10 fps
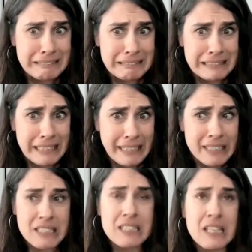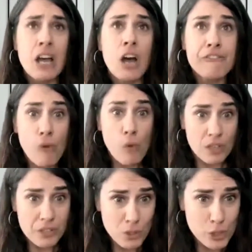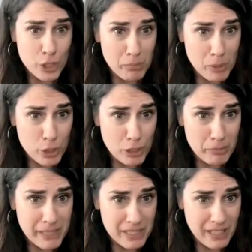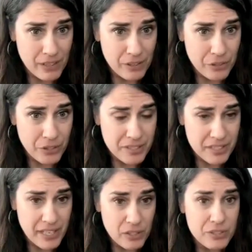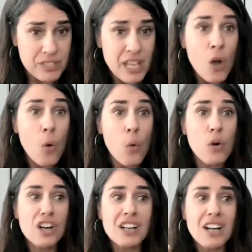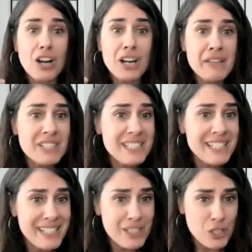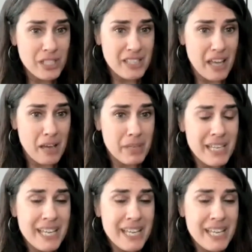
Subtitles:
yikes, for social, emotional, mental health skills, or are even teaching them.